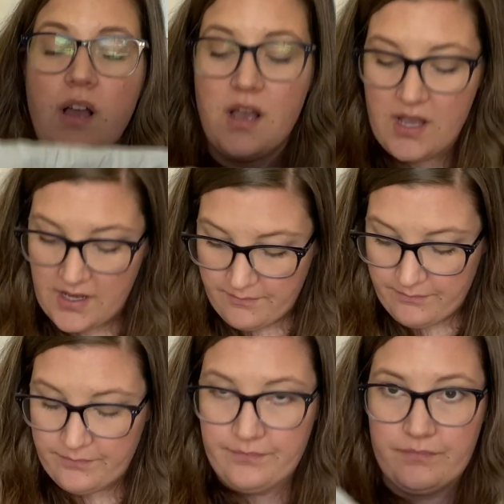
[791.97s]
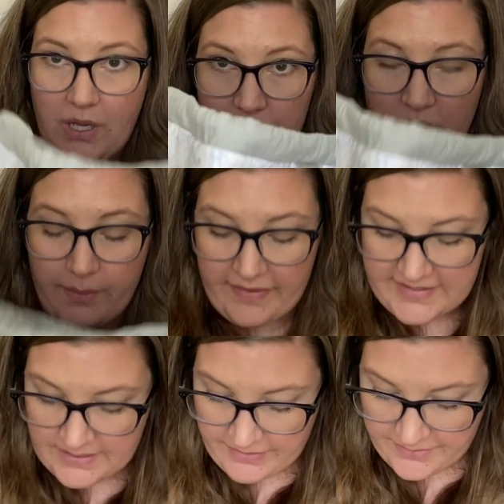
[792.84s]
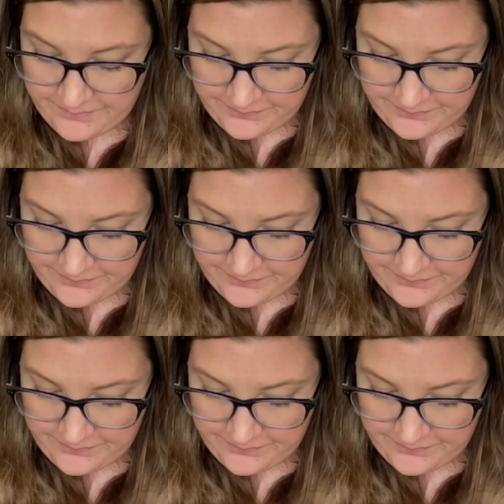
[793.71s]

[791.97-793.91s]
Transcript: I'll talk about this in a minute.